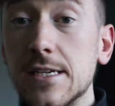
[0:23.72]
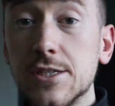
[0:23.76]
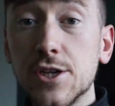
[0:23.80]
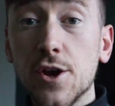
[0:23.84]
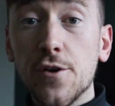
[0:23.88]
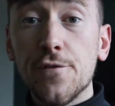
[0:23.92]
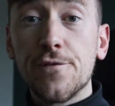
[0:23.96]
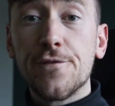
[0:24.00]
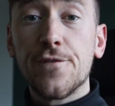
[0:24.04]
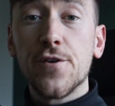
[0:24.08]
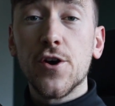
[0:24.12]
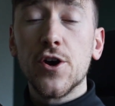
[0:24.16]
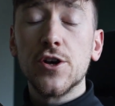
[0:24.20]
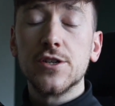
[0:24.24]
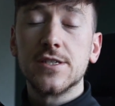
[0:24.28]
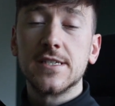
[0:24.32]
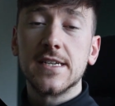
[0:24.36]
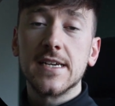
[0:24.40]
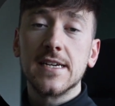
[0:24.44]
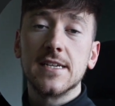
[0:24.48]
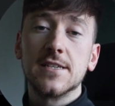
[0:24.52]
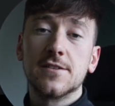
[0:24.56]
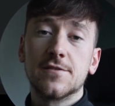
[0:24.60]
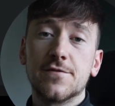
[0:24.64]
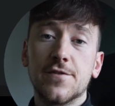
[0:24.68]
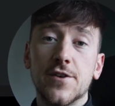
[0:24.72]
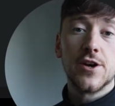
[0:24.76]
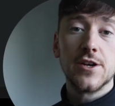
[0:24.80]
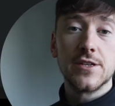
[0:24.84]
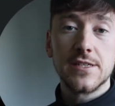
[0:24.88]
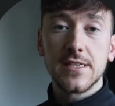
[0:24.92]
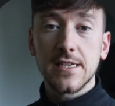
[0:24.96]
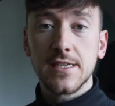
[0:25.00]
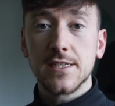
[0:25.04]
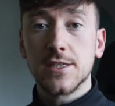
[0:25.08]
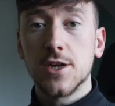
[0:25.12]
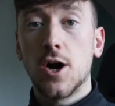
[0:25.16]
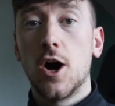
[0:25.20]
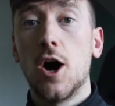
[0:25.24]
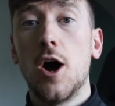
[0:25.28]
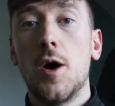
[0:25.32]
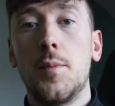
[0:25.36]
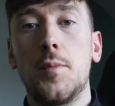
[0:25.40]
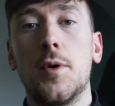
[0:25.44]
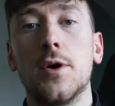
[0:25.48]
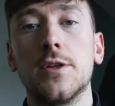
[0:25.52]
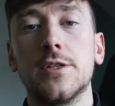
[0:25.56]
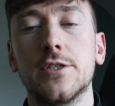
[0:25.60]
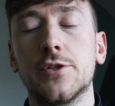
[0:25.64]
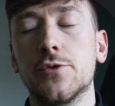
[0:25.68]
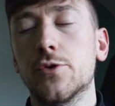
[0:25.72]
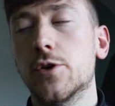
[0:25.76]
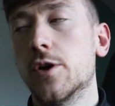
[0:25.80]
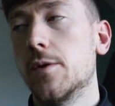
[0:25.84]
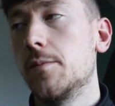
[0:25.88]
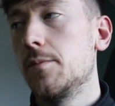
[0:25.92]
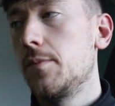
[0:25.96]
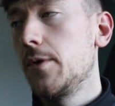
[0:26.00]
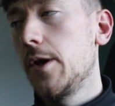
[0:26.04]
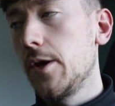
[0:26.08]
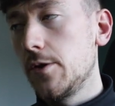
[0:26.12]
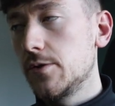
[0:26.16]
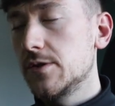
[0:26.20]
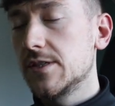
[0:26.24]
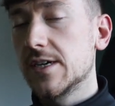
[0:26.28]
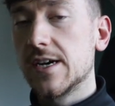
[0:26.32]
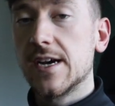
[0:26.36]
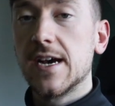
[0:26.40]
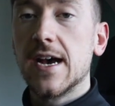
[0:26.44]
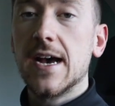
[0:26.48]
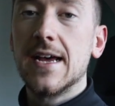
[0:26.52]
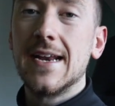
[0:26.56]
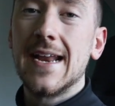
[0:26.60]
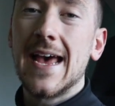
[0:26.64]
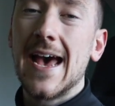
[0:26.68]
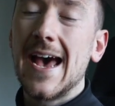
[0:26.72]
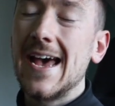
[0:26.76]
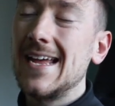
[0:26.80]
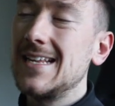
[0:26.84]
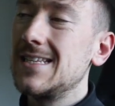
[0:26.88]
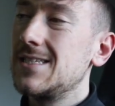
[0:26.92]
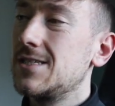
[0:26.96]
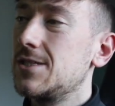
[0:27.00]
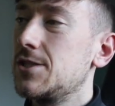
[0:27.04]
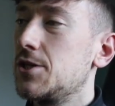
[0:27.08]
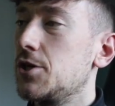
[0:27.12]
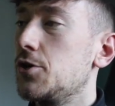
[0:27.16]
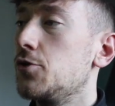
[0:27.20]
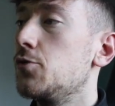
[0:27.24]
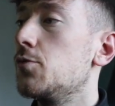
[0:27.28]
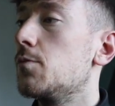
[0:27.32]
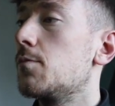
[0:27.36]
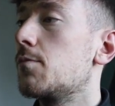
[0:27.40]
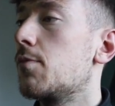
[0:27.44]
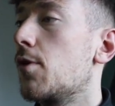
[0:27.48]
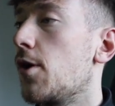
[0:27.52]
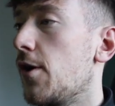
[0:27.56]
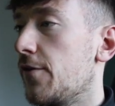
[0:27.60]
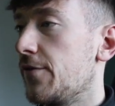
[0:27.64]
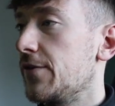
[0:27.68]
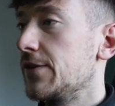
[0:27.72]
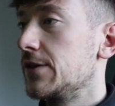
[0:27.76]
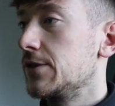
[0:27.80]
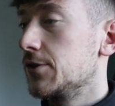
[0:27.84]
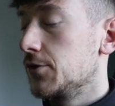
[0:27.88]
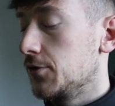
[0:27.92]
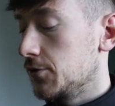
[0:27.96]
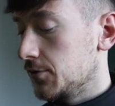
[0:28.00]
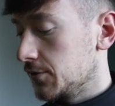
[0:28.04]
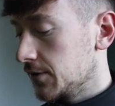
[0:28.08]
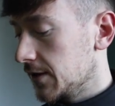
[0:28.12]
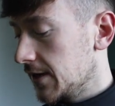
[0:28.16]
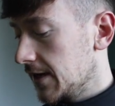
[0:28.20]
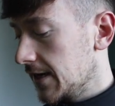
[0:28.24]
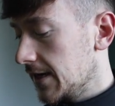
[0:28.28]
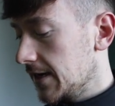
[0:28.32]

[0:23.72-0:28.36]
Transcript: so first things first is to hop onto a computer and head to Profitl.